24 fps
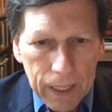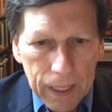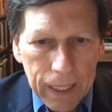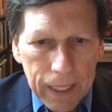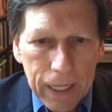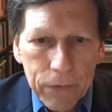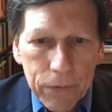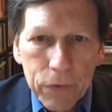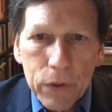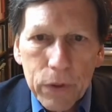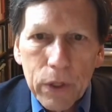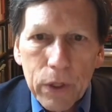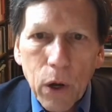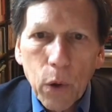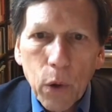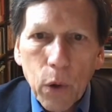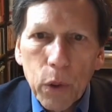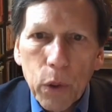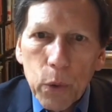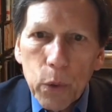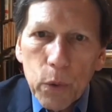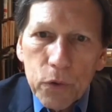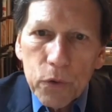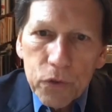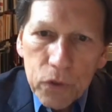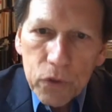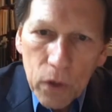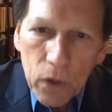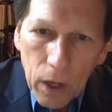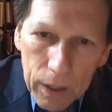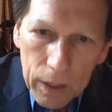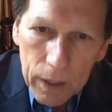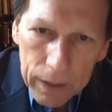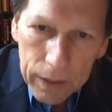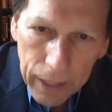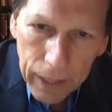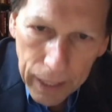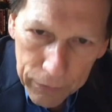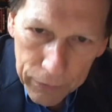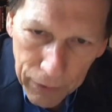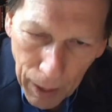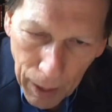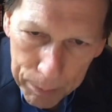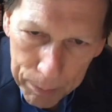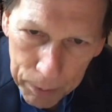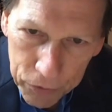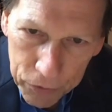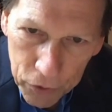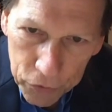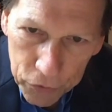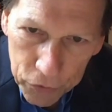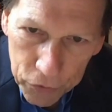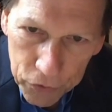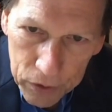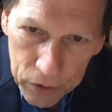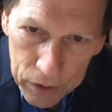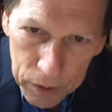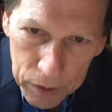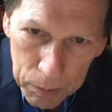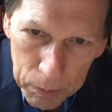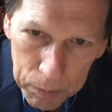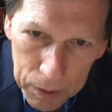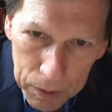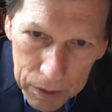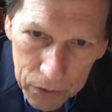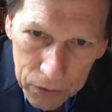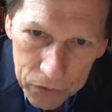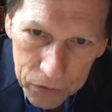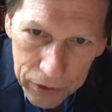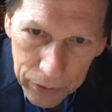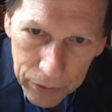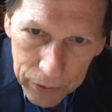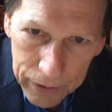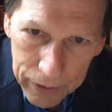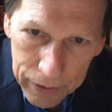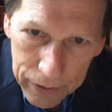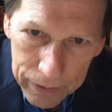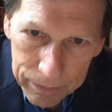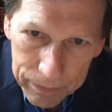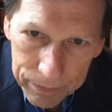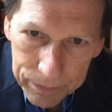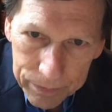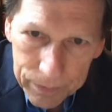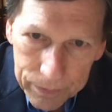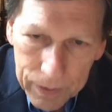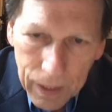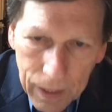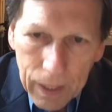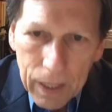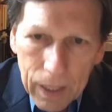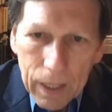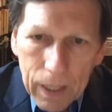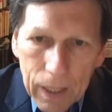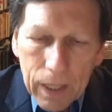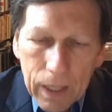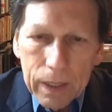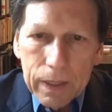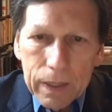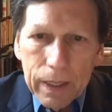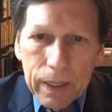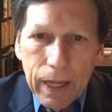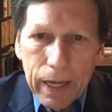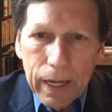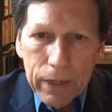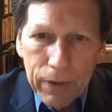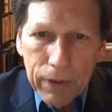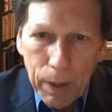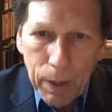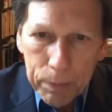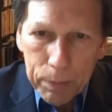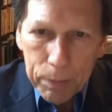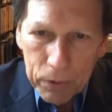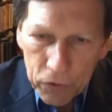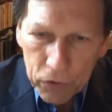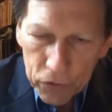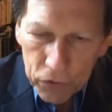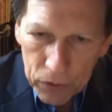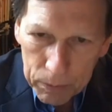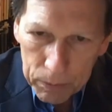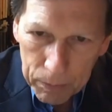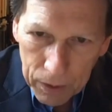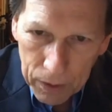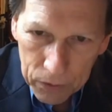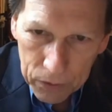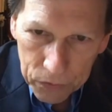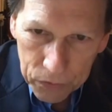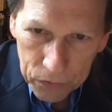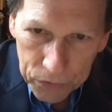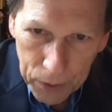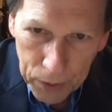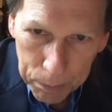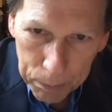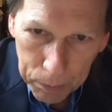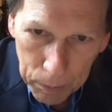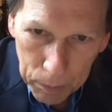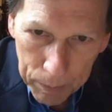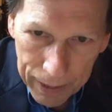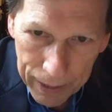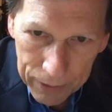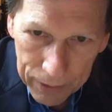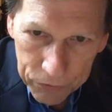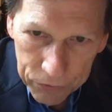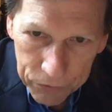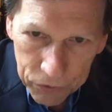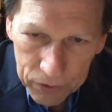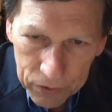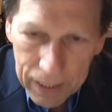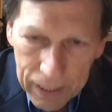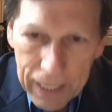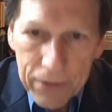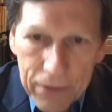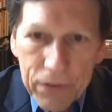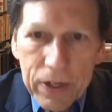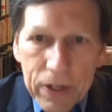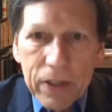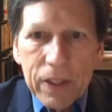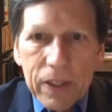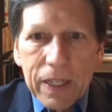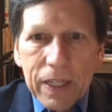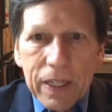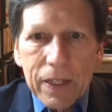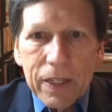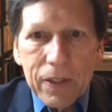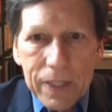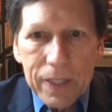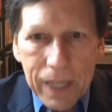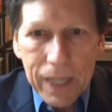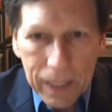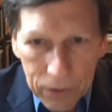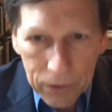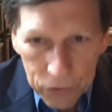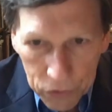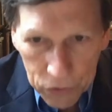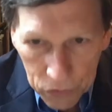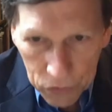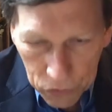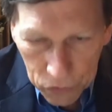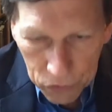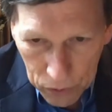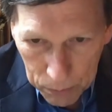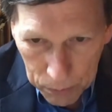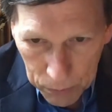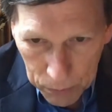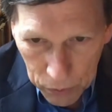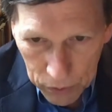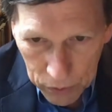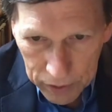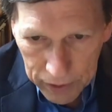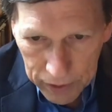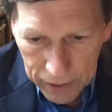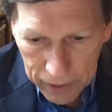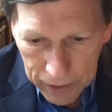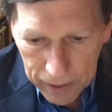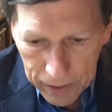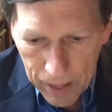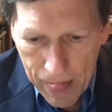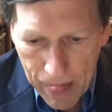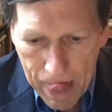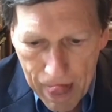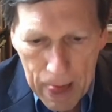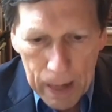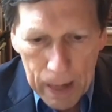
Even though there was a lot of opposition in the military, a lot of opposition among diplomats, even in the intelligence community,